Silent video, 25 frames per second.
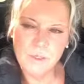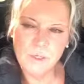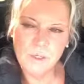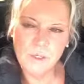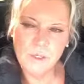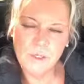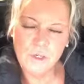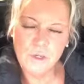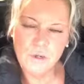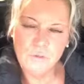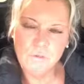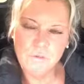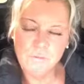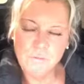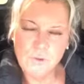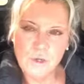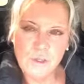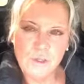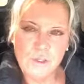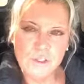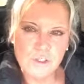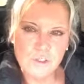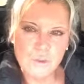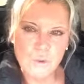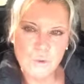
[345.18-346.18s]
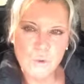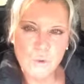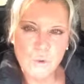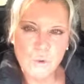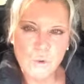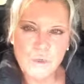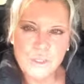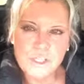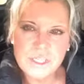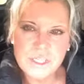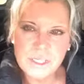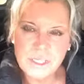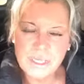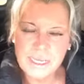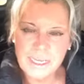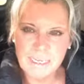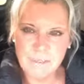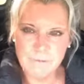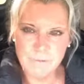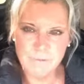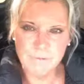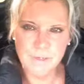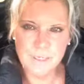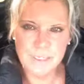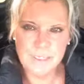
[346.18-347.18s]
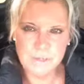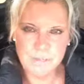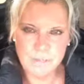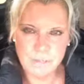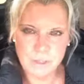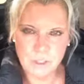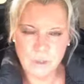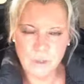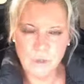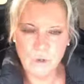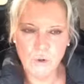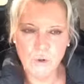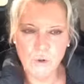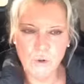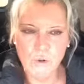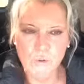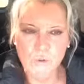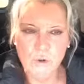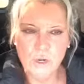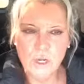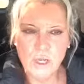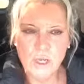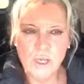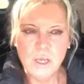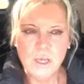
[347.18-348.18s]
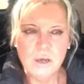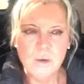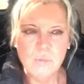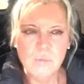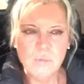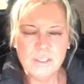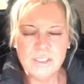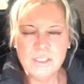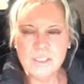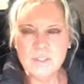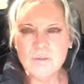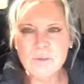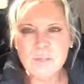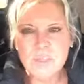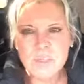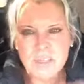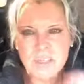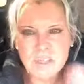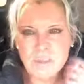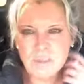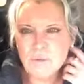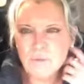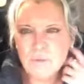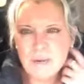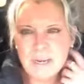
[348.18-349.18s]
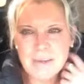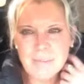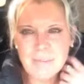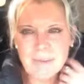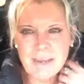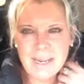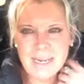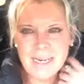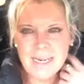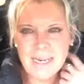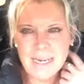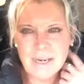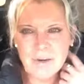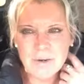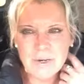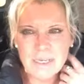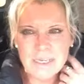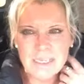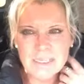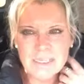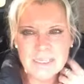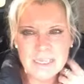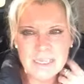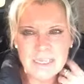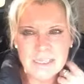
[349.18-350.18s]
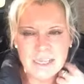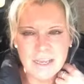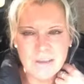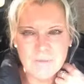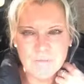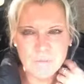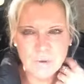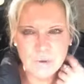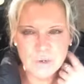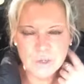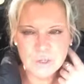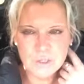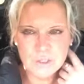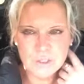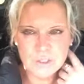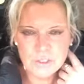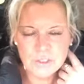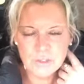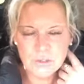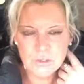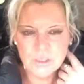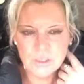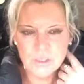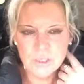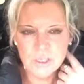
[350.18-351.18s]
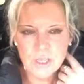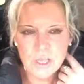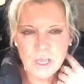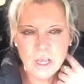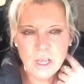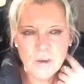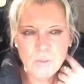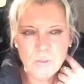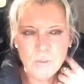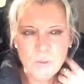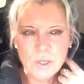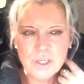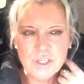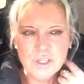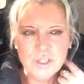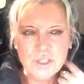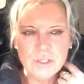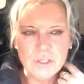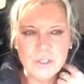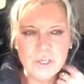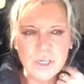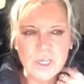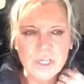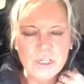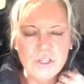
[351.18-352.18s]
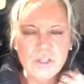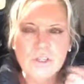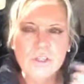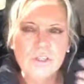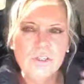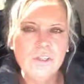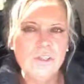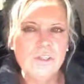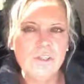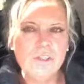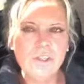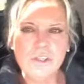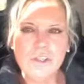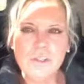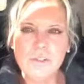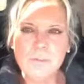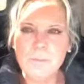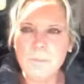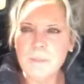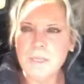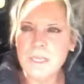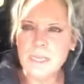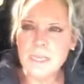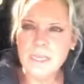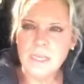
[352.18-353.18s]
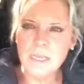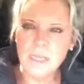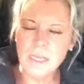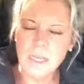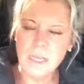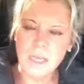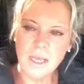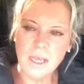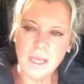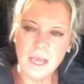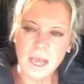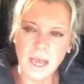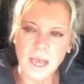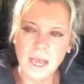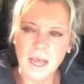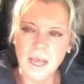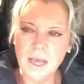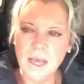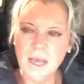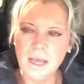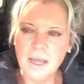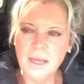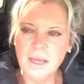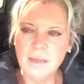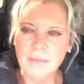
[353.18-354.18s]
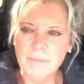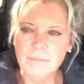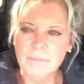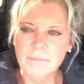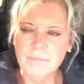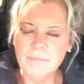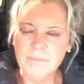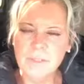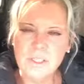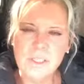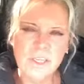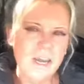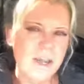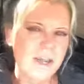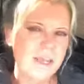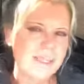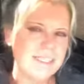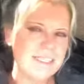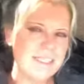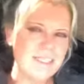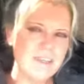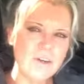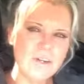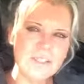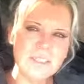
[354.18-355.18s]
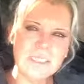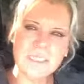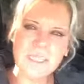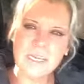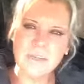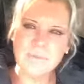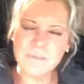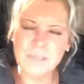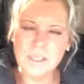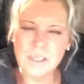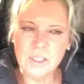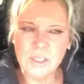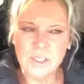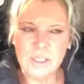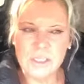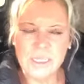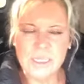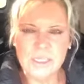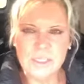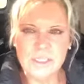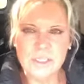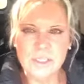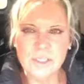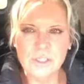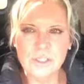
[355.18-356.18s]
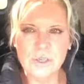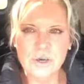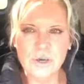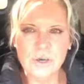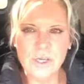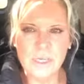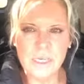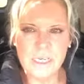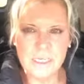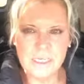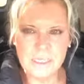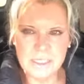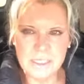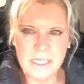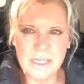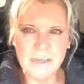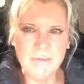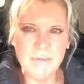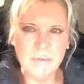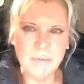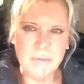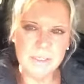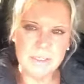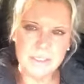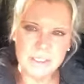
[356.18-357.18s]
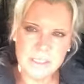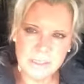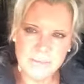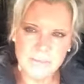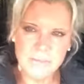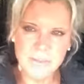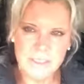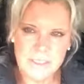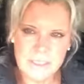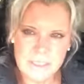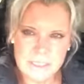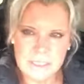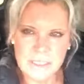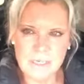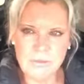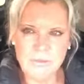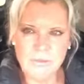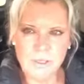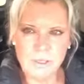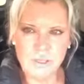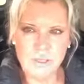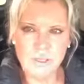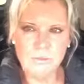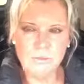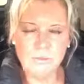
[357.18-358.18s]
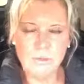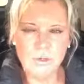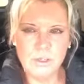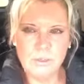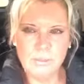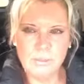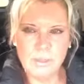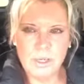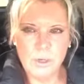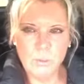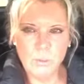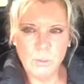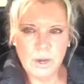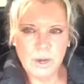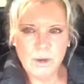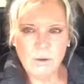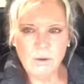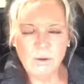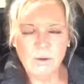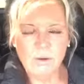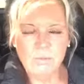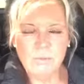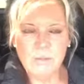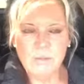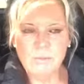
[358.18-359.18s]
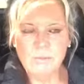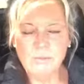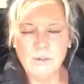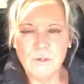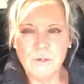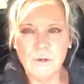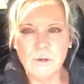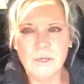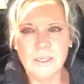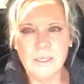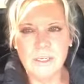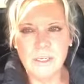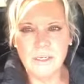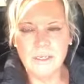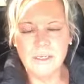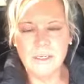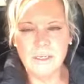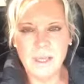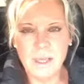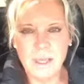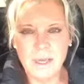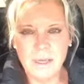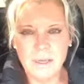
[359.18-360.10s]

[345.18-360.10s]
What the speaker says: you know, first quarter investment call was sort of the three main areas that they focused on, which you should be, you know, it's not stuff that you need to know in depth, but it's definitely stuff that you want to be aware of if you're growing a,